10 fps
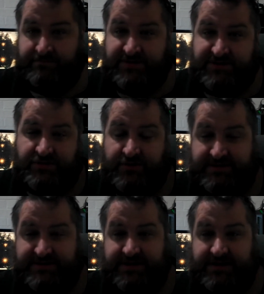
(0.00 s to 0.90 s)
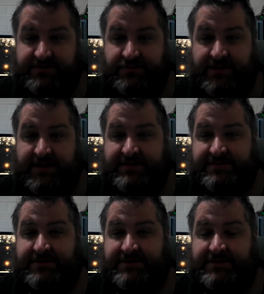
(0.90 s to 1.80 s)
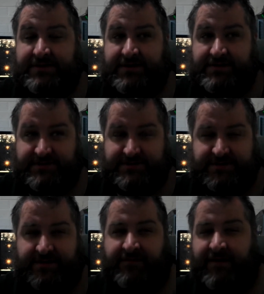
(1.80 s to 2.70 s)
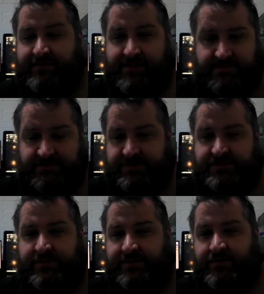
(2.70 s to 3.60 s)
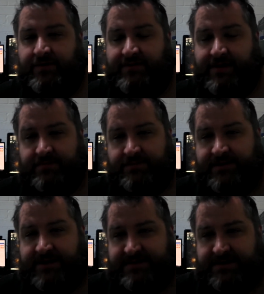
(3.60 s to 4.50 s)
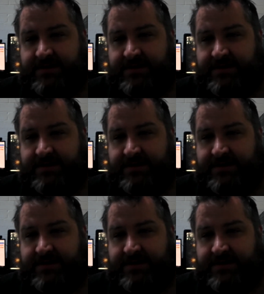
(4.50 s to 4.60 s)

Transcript: Just trying to stick it to weekends mostly. Just if I have a couple of drinks or whatever, I have a couple of packs of...